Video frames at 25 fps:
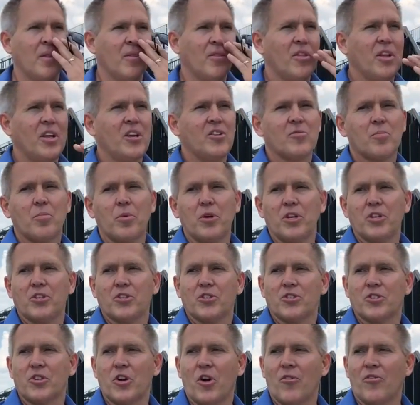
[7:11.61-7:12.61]
These
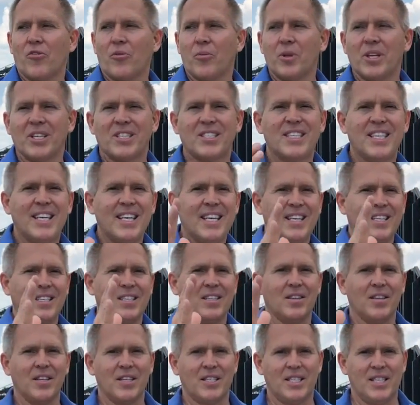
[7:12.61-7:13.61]
bleachers go from the 10
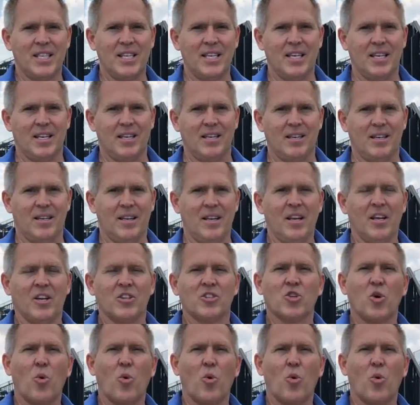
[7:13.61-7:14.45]
to the 10.